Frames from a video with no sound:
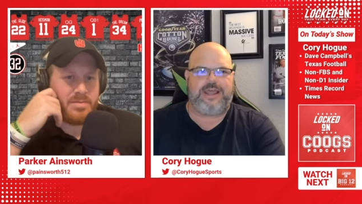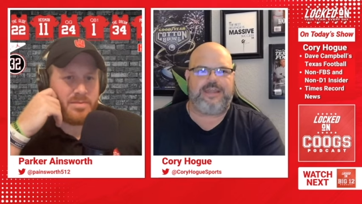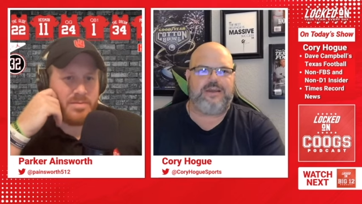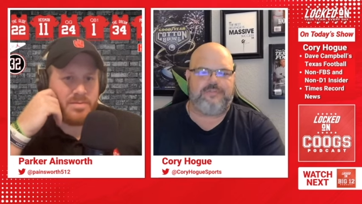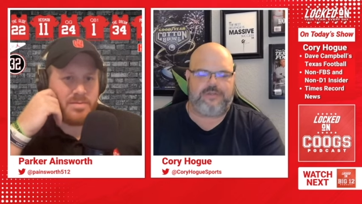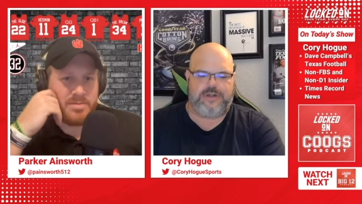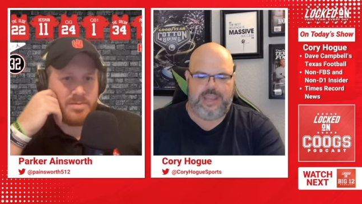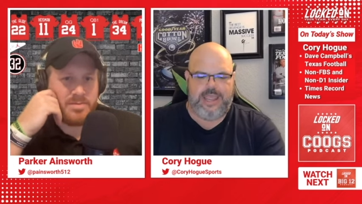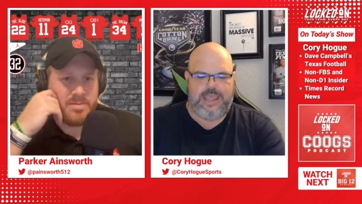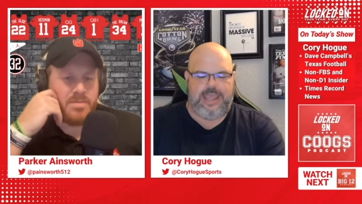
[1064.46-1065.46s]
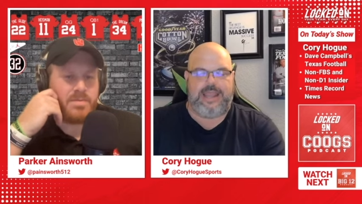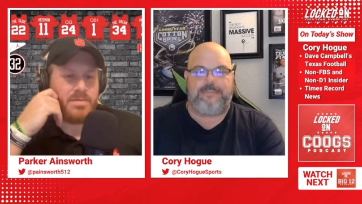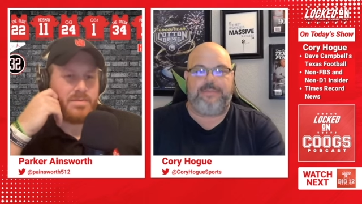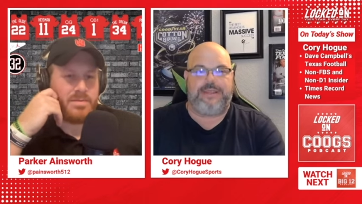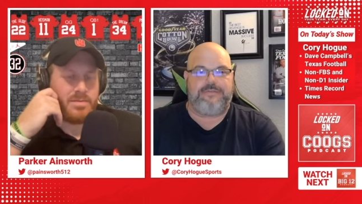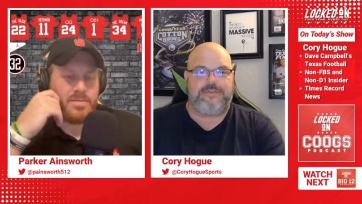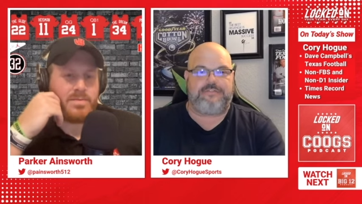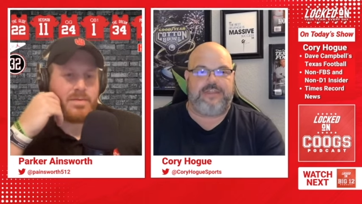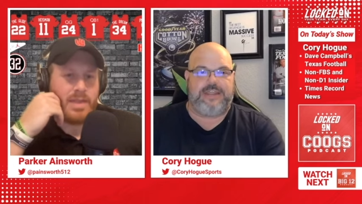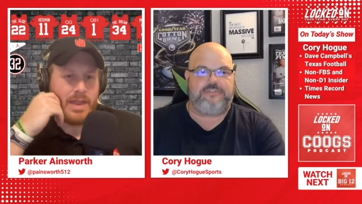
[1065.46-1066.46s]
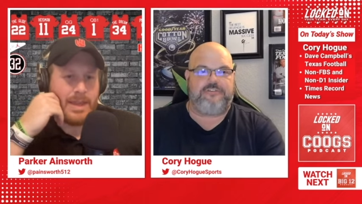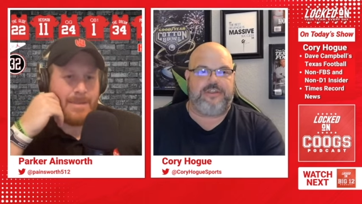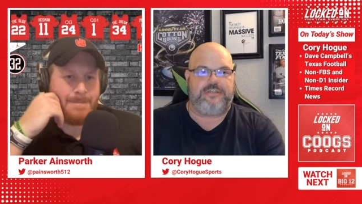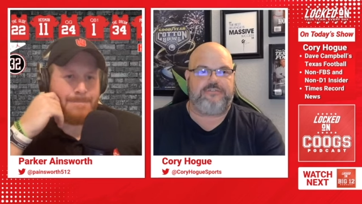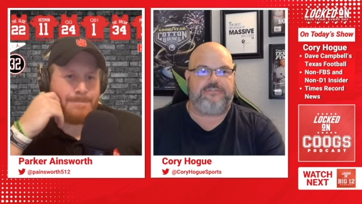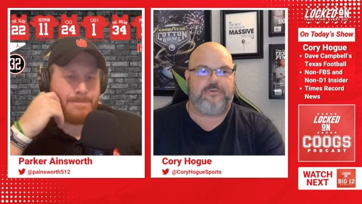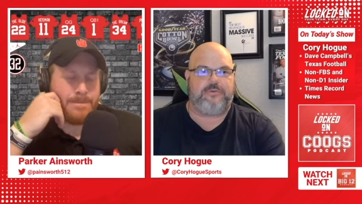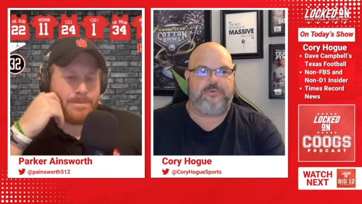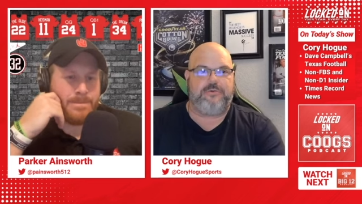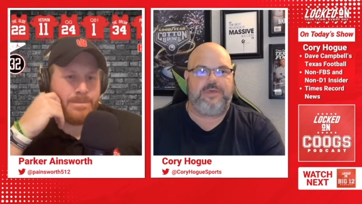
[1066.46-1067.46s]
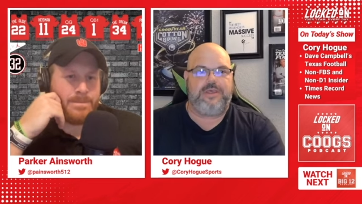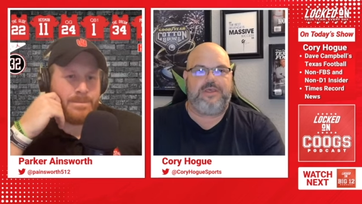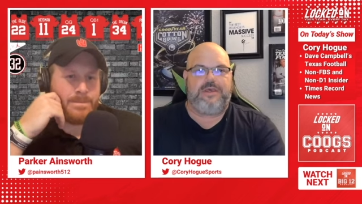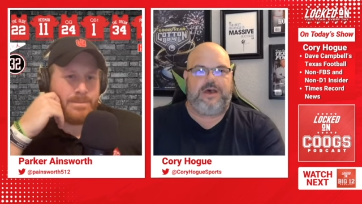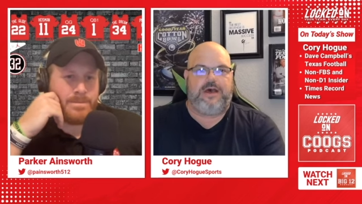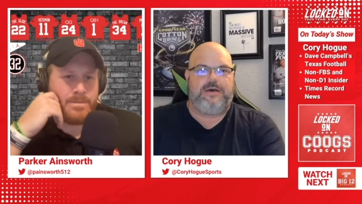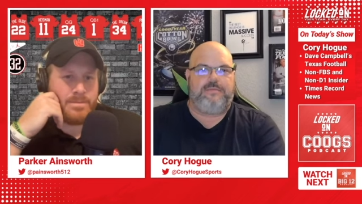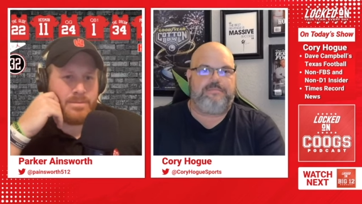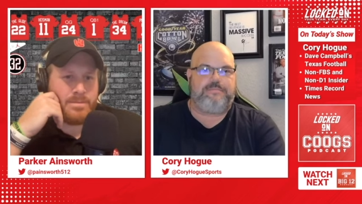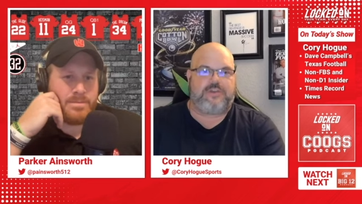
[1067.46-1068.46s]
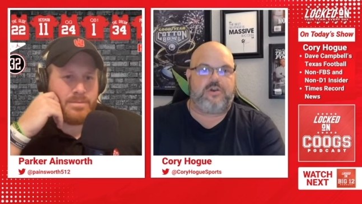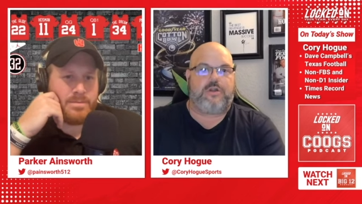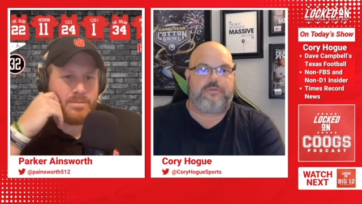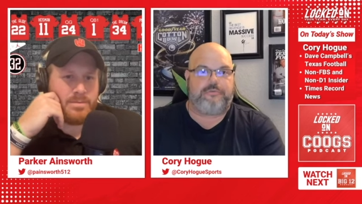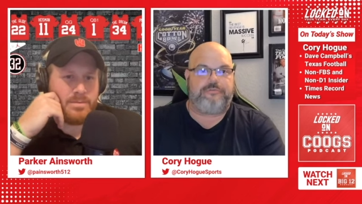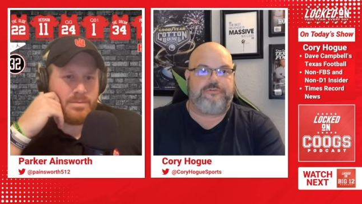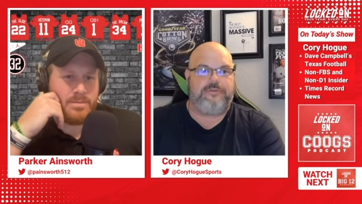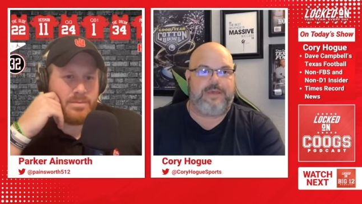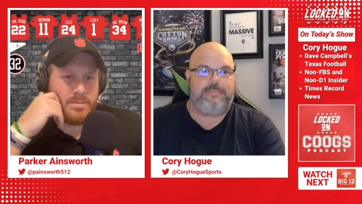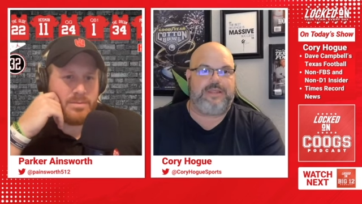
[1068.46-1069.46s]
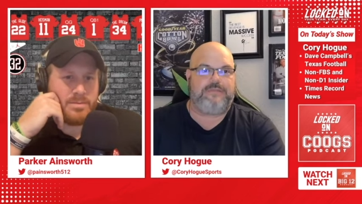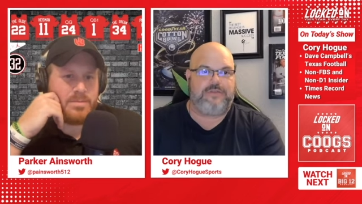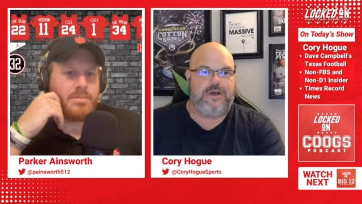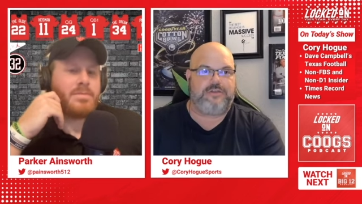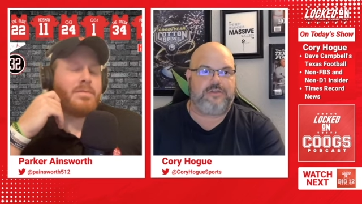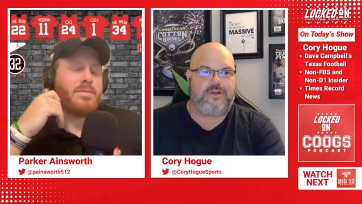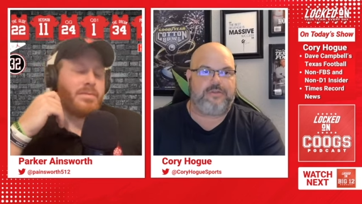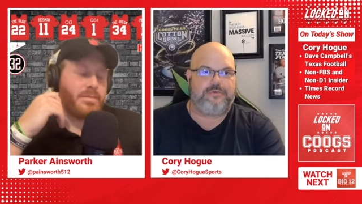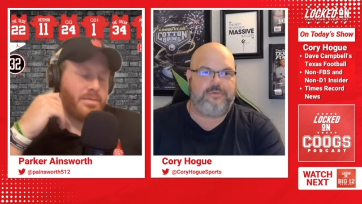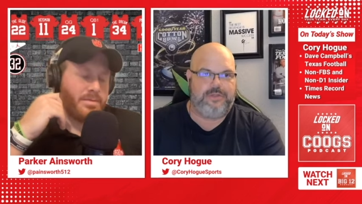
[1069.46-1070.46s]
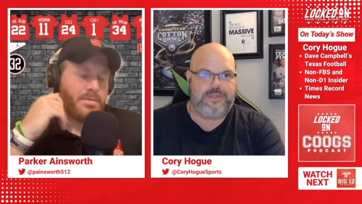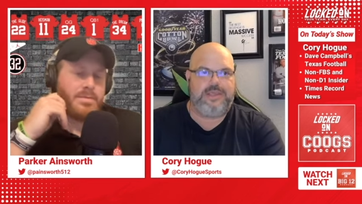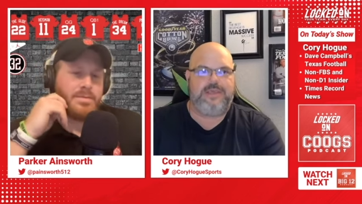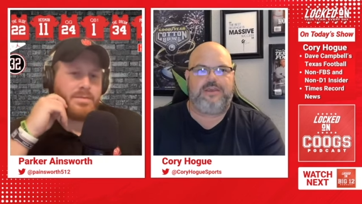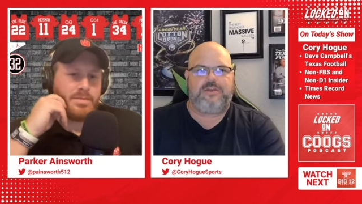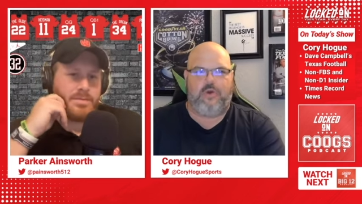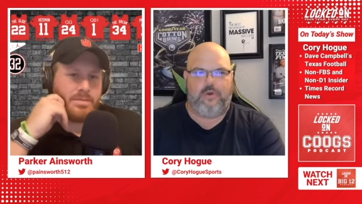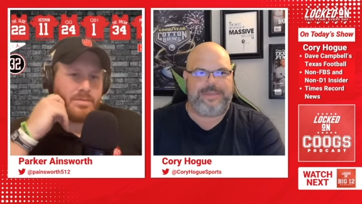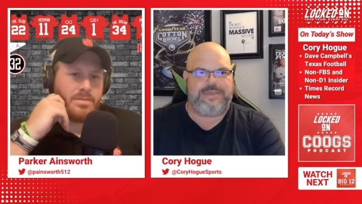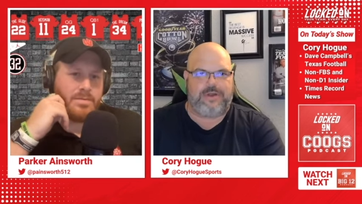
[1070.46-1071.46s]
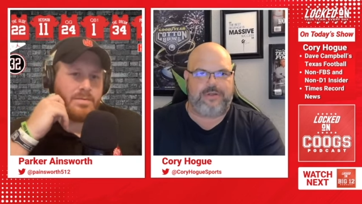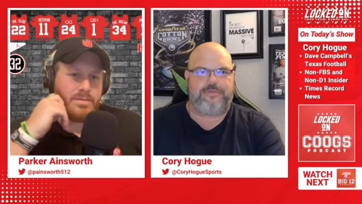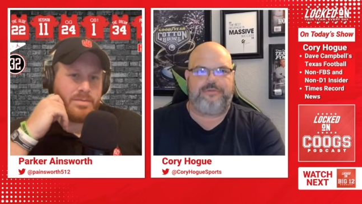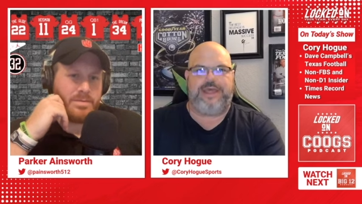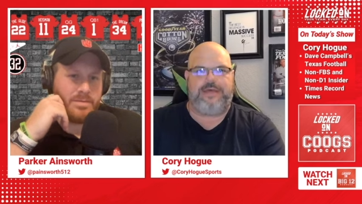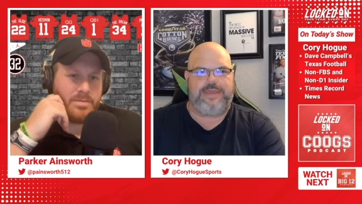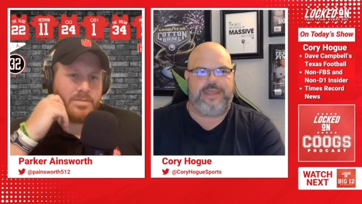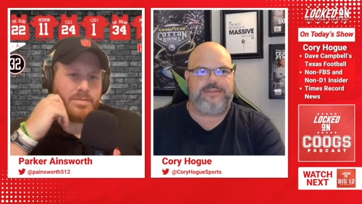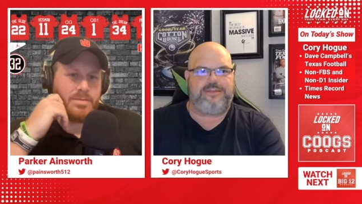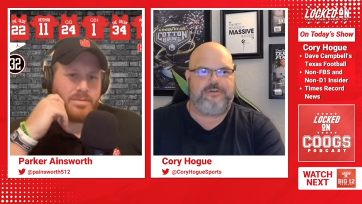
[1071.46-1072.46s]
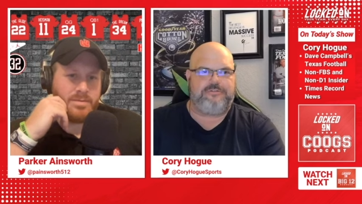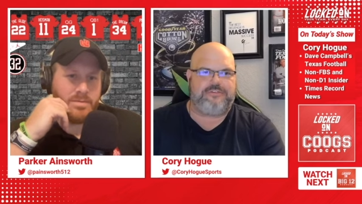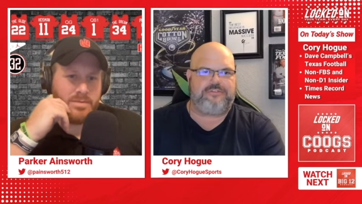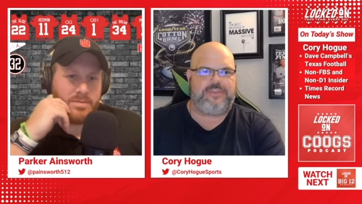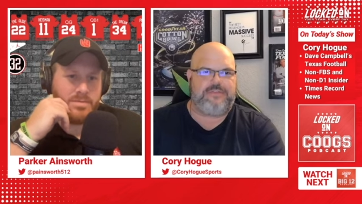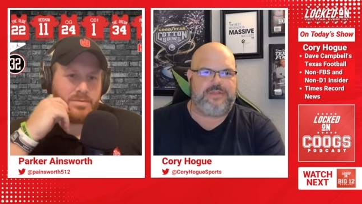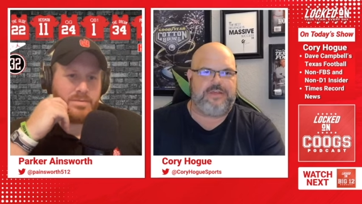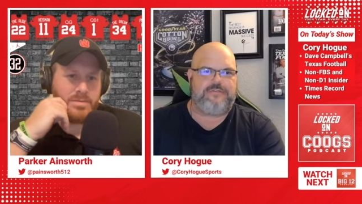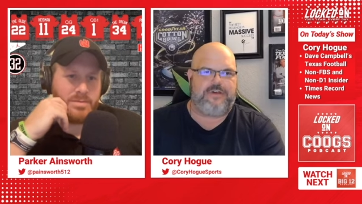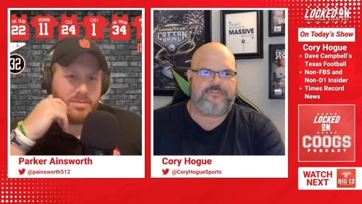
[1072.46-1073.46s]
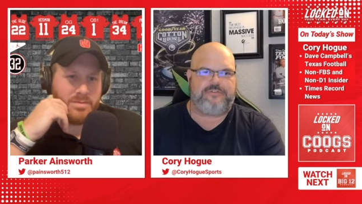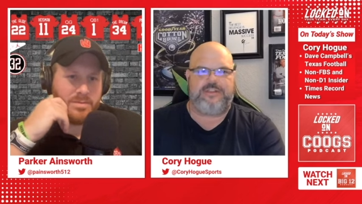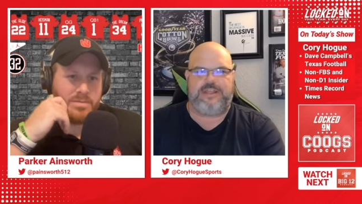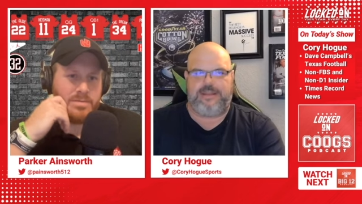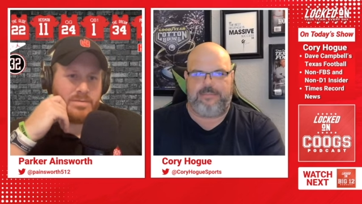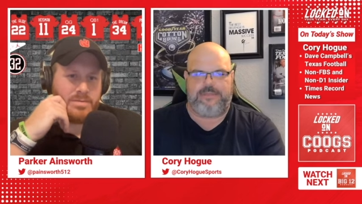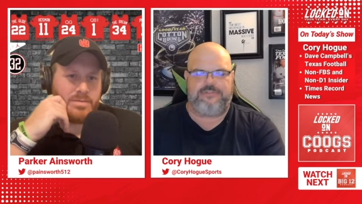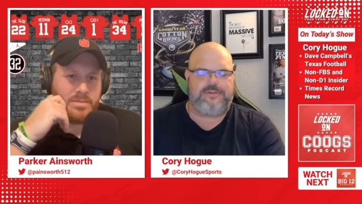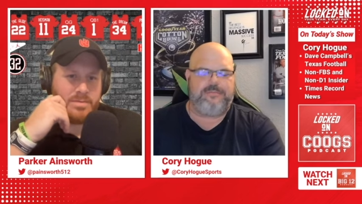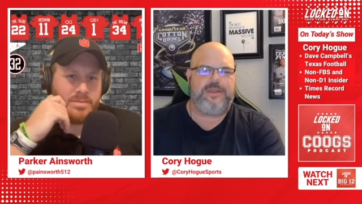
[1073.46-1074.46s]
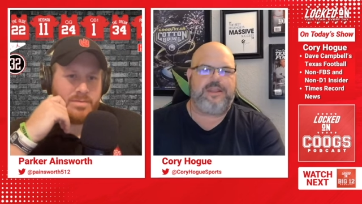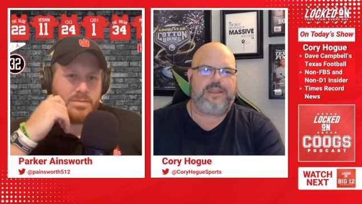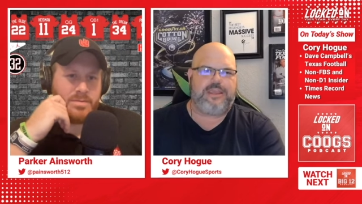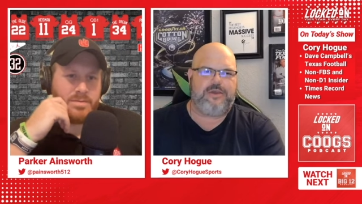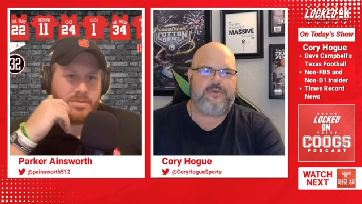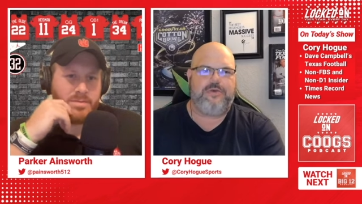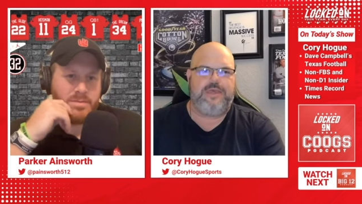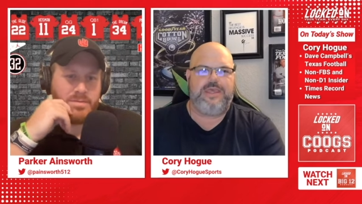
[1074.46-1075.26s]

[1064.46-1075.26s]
Speaker 1: I cover. And I believe his connection is to the Carthels. I believe Don Carthel, Colby Carthel, now the head coach at Stephen F. Austin that I mentioned a minute ago.